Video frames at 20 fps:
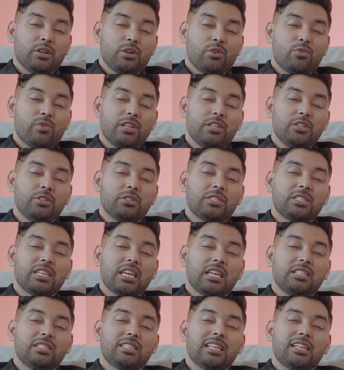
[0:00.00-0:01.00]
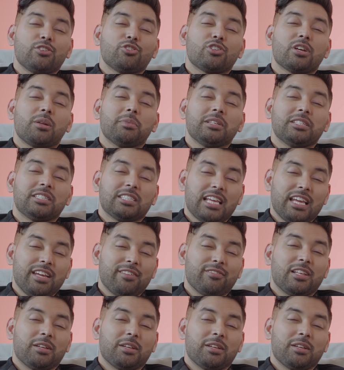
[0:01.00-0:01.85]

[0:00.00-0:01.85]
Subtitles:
When it says that you shall be saved,